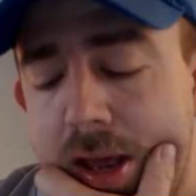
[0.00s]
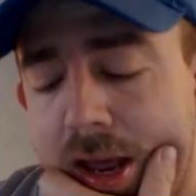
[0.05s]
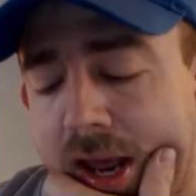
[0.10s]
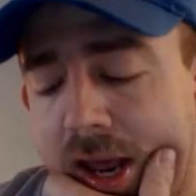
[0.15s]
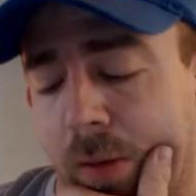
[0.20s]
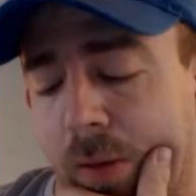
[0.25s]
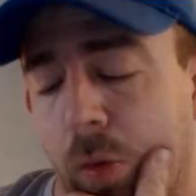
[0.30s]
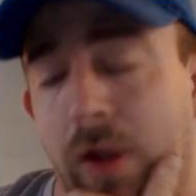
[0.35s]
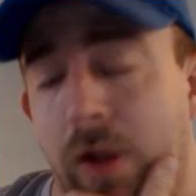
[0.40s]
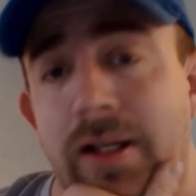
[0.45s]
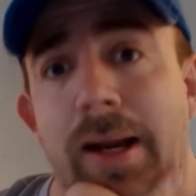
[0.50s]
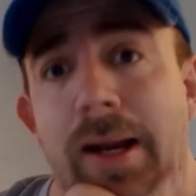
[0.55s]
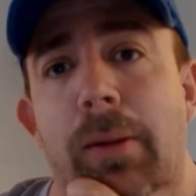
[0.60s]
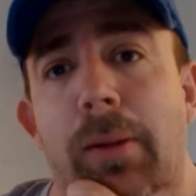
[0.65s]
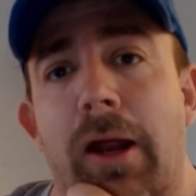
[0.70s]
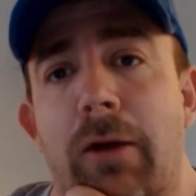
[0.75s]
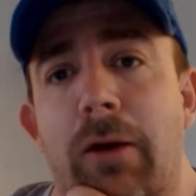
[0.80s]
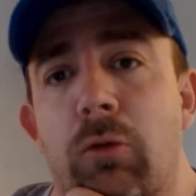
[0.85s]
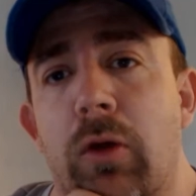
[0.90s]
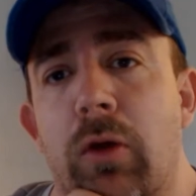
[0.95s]
and what they
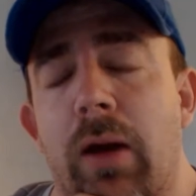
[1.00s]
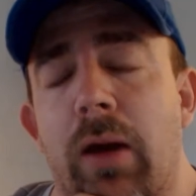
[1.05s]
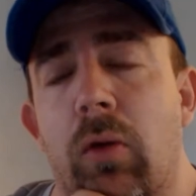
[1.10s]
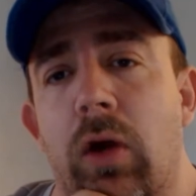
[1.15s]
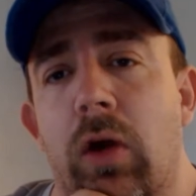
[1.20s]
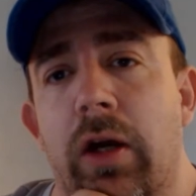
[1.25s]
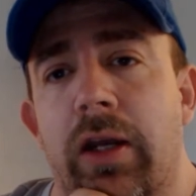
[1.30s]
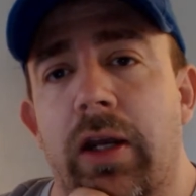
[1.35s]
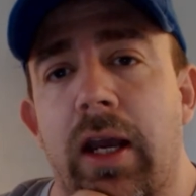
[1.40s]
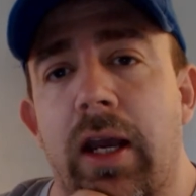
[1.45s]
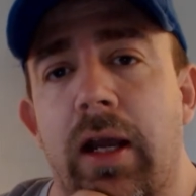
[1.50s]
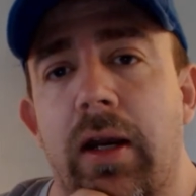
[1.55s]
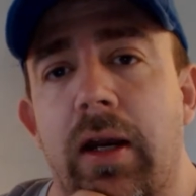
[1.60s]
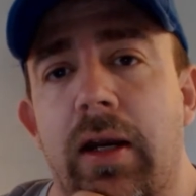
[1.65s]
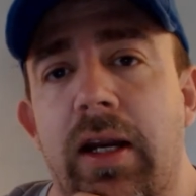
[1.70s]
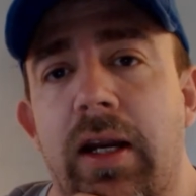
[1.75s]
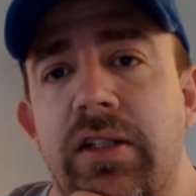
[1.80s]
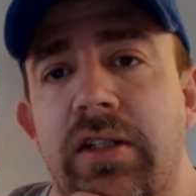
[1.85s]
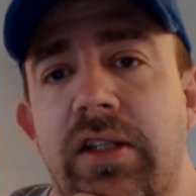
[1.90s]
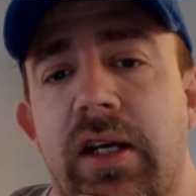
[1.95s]
played when they were a kid, and
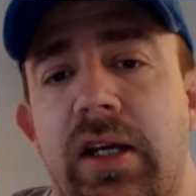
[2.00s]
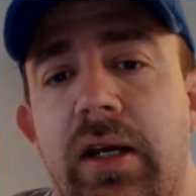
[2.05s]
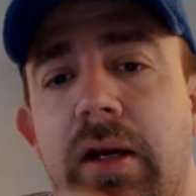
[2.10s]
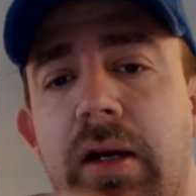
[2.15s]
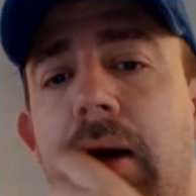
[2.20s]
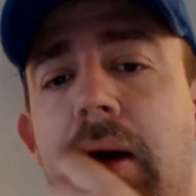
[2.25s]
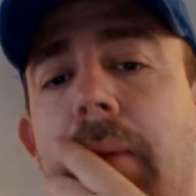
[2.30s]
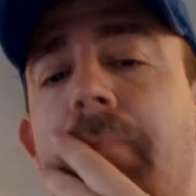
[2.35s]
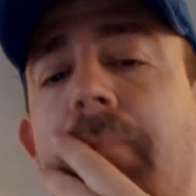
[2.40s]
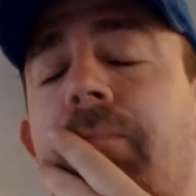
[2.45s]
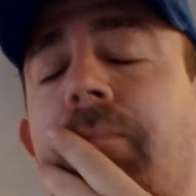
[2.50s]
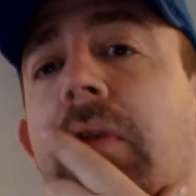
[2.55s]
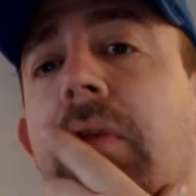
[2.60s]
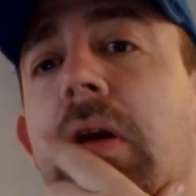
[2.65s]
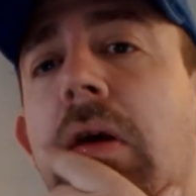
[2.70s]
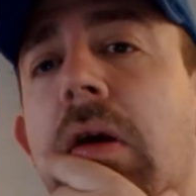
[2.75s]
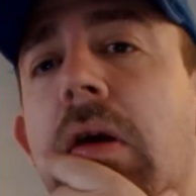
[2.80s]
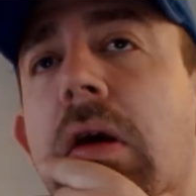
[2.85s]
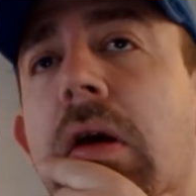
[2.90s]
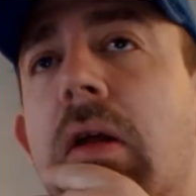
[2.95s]
he said
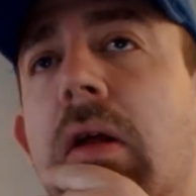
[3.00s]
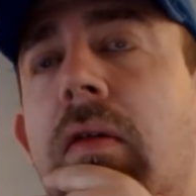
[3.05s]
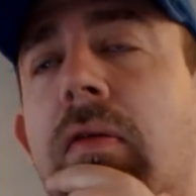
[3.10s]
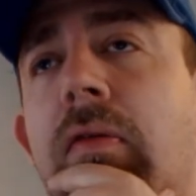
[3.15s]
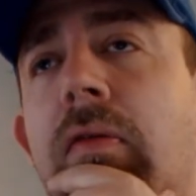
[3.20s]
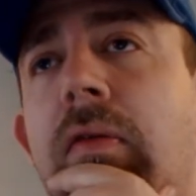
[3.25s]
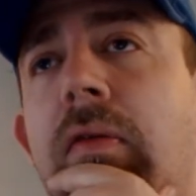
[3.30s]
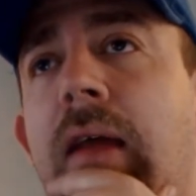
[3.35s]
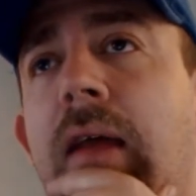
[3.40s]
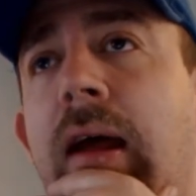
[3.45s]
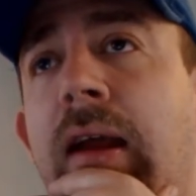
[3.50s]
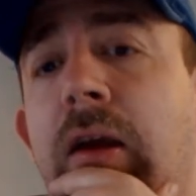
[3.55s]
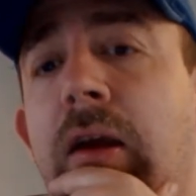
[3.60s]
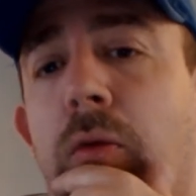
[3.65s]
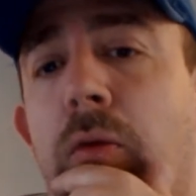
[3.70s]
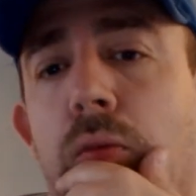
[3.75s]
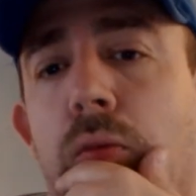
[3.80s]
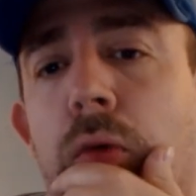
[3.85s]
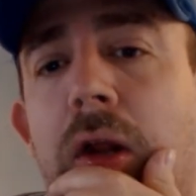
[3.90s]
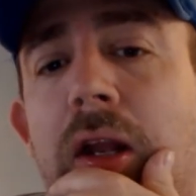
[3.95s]
that he
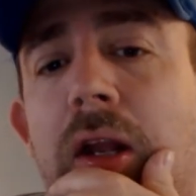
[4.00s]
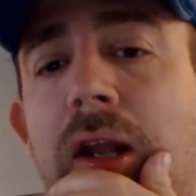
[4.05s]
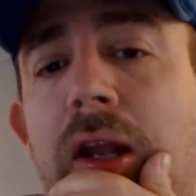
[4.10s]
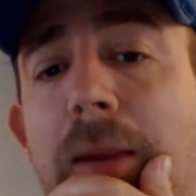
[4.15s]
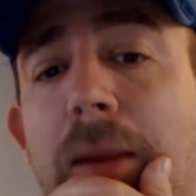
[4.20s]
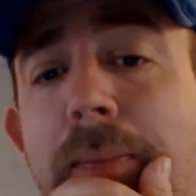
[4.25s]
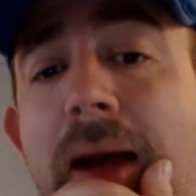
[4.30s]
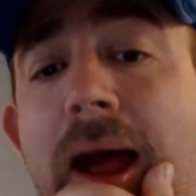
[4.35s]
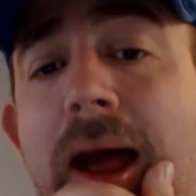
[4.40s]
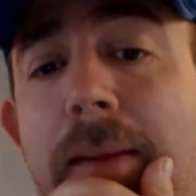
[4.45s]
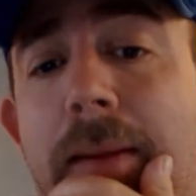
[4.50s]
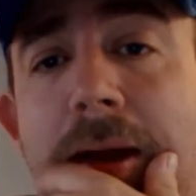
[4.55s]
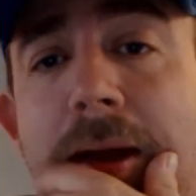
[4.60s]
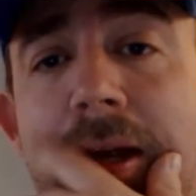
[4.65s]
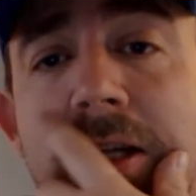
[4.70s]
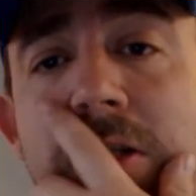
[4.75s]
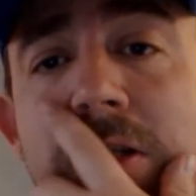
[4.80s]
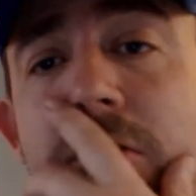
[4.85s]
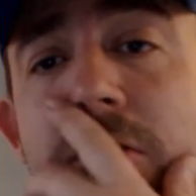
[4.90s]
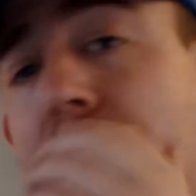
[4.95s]
really liked Pac-Man
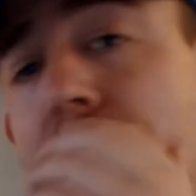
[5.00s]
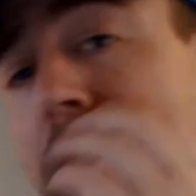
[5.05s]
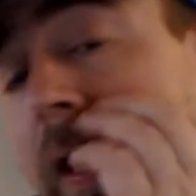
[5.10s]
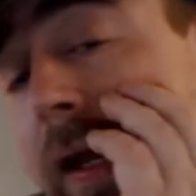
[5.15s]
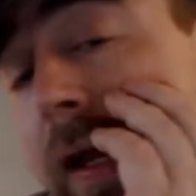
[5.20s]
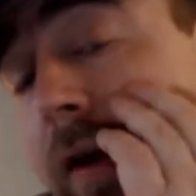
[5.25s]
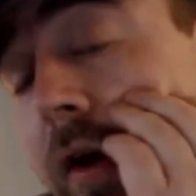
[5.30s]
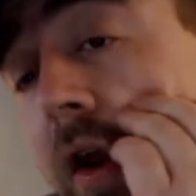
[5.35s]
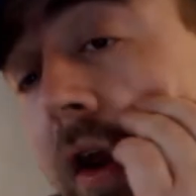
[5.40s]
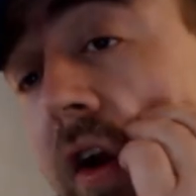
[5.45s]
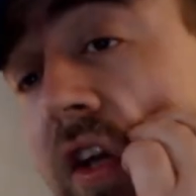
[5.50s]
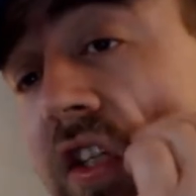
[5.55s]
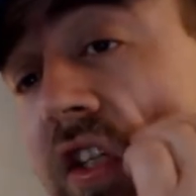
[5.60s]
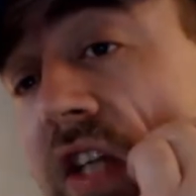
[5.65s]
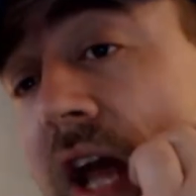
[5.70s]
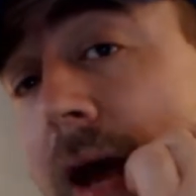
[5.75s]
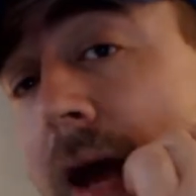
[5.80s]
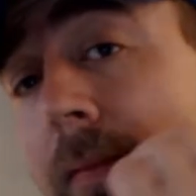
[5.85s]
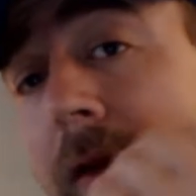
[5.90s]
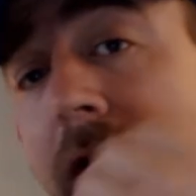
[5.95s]
because he was playing it on his
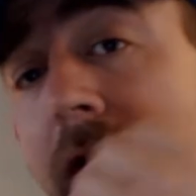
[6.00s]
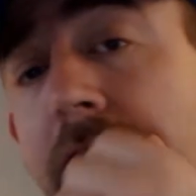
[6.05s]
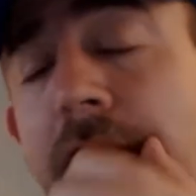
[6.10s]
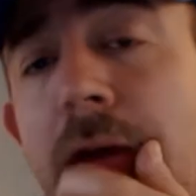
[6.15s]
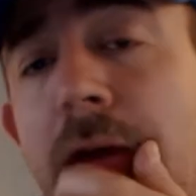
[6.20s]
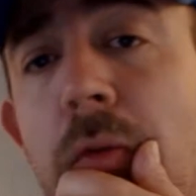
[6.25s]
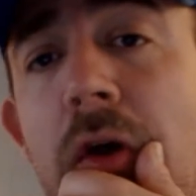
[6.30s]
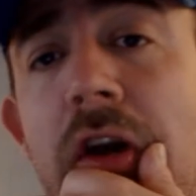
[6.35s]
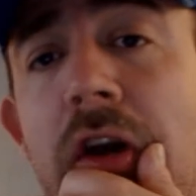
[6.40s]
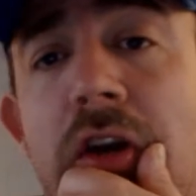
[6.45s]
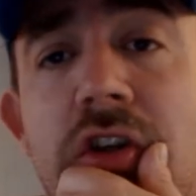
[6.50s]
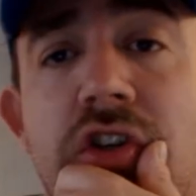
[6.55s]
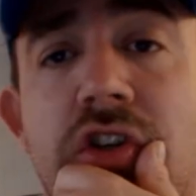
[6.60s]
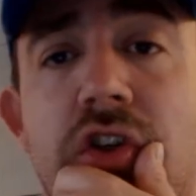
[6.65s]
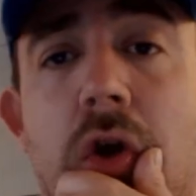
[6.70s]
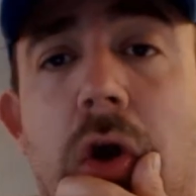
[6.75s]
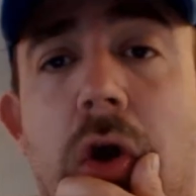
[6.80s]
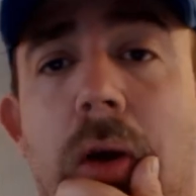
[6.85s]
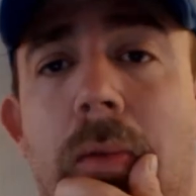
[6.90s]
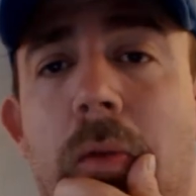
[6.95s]
tablet, and they wanted to
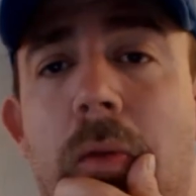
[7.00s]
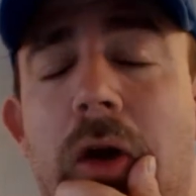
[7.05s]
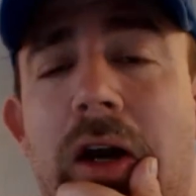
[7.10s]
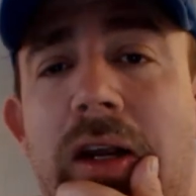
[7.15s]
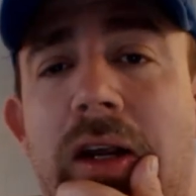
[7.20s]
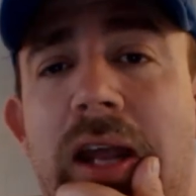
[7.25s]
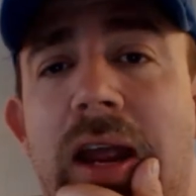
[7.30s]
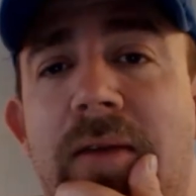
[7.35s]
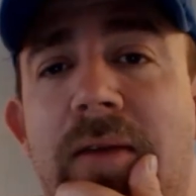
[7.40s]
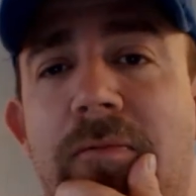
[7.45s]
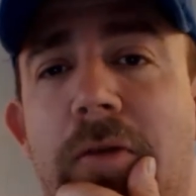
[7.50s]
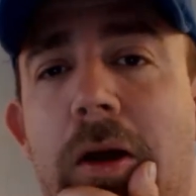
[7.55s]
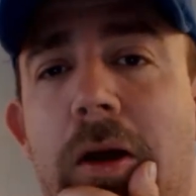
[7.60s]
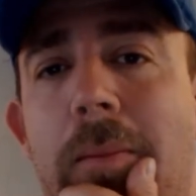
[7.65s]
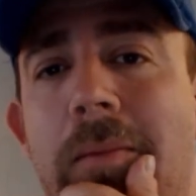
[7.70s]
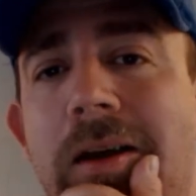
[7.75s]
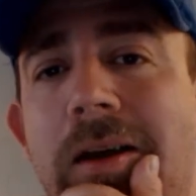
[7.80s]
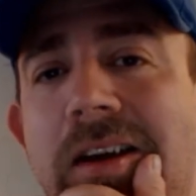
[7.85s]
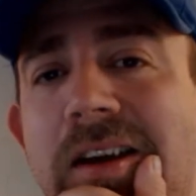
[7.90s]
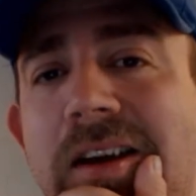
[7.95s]
show him where it came from.